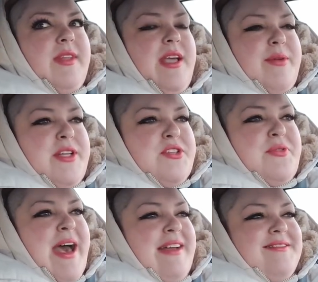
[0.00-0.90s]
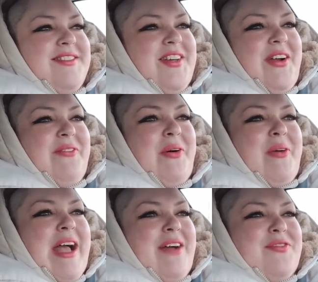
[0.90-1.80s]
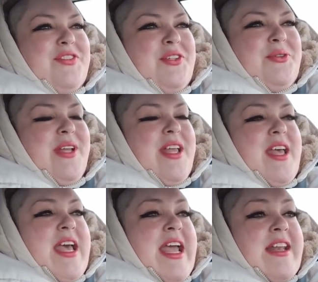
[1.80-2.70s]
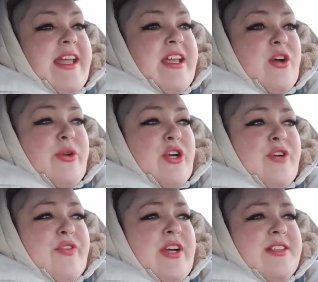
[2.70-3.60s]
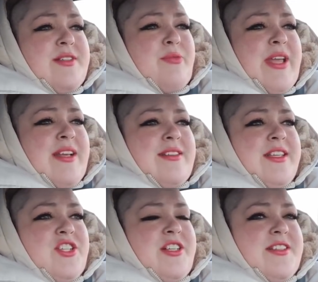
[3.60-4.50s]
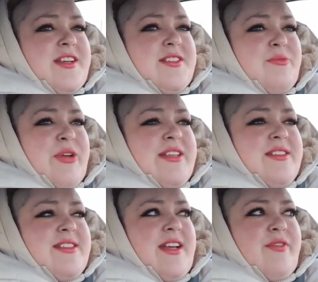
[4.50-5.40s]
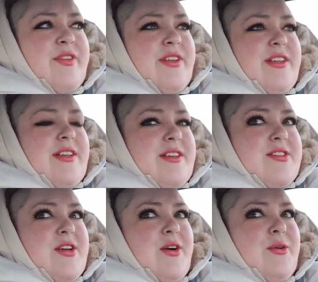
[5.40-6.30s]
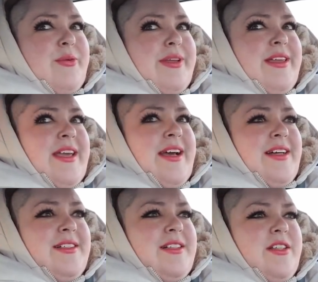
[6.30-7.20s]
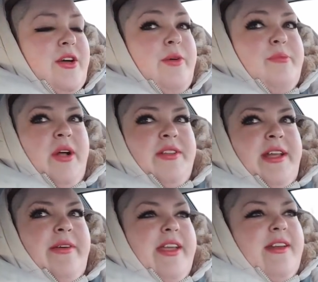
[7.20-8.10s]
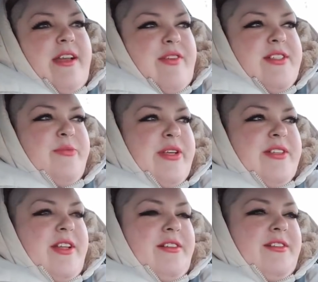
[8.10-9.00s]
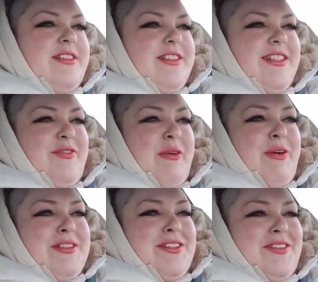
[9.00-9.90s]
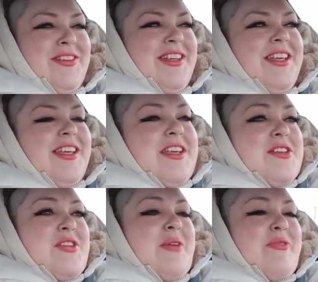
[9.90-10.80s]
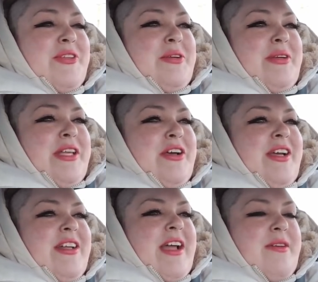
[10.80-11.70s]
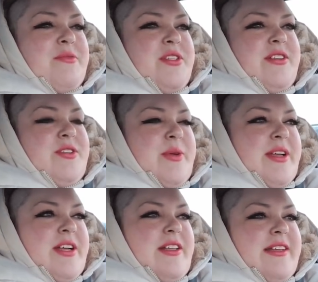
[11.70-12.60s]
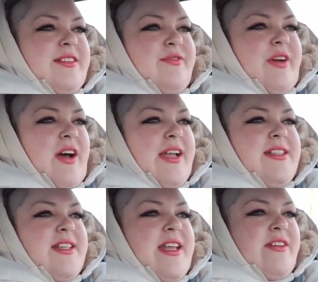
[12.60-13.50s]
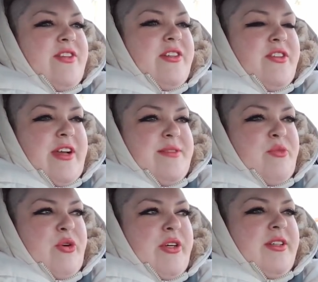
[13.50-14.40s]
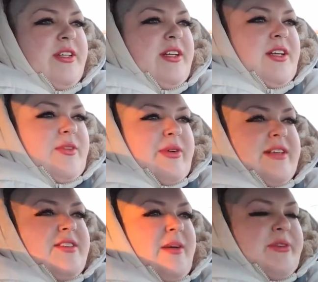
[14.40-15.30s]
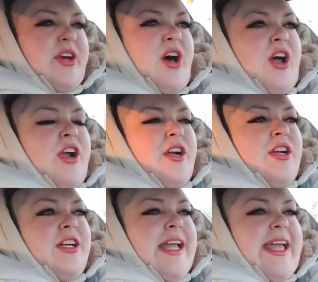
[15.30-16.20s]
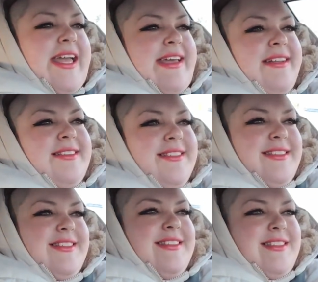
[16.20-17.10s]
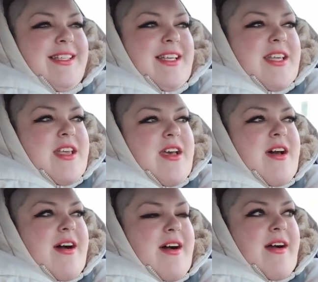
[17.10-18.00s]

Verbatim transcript: I'm gonna do that. So I won't have to and I can go to her for custom wigs. Like she does custom wigs and stuff. So yeah, hello, I'm bald now. I can have custom wigs done. Yes, if I can. want to. So I'm feeling really good. I'm just doing a collective high today. I'll talk to you guys more when I stop the car and okay.